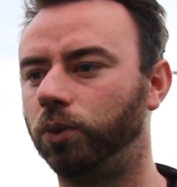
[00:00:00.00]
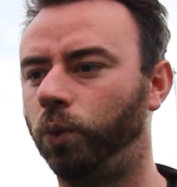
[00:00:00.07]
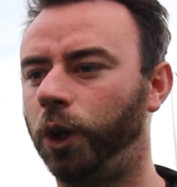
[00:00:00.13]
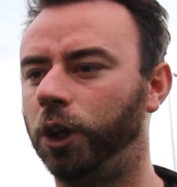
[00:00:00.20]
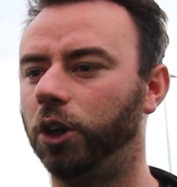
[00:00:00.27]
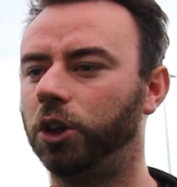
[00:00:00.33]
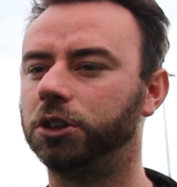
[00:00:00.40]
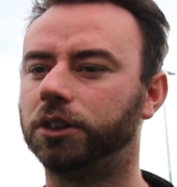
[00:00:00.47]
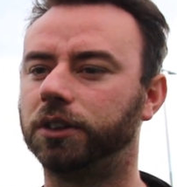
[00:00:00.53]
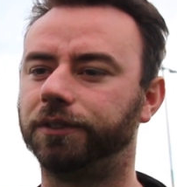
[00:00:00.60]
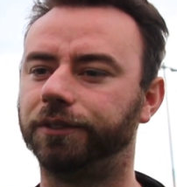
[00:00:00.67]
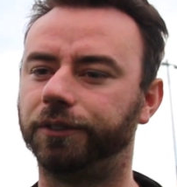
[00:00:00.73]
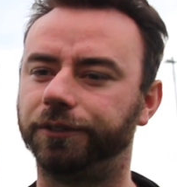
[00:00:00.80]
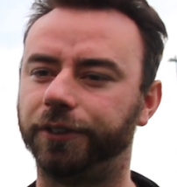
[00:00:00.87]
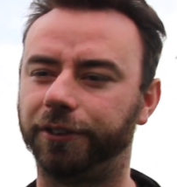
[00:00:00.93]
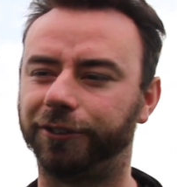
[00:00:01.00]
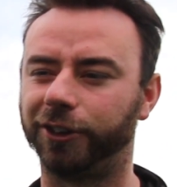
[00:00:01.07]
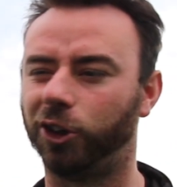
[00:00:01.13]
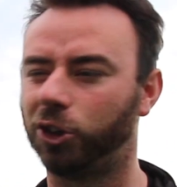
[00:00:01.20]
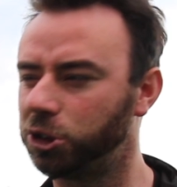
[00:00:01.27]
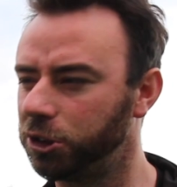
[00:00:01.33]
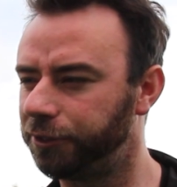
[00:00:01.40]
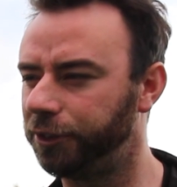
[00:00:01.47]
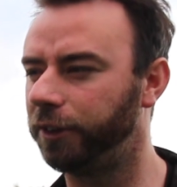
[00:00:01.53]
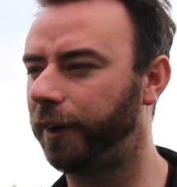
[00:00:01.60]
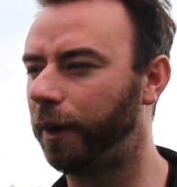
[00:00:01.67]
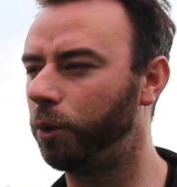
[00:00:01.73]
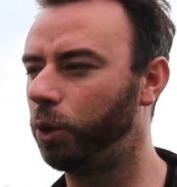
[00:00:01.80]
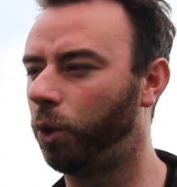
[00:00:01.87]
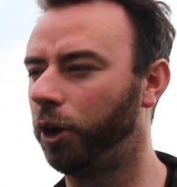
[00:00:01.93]
the philosophy of
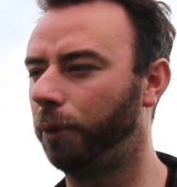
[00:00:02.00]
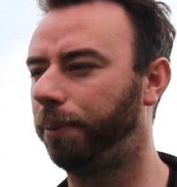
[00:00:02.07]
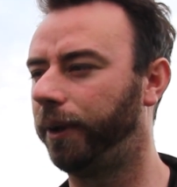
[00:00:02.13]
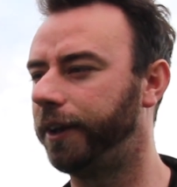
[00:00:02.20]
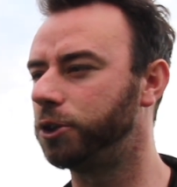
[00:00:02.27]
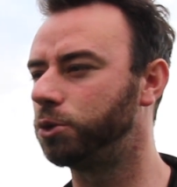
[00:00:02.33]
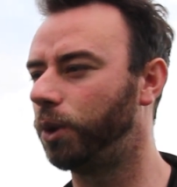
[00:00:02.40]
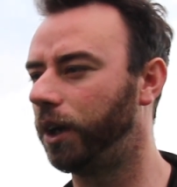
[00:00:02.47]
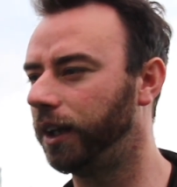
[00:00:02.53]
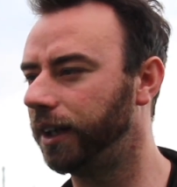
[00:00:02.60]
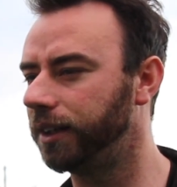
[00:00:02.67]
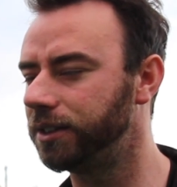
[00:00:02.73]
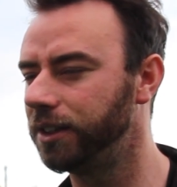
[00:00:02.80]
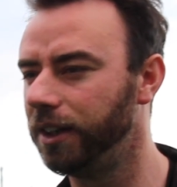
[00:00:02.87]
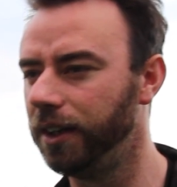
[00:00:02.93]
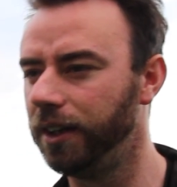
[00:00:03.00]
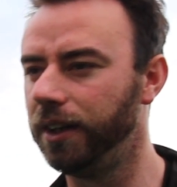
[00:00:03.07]
how we want to play as well as.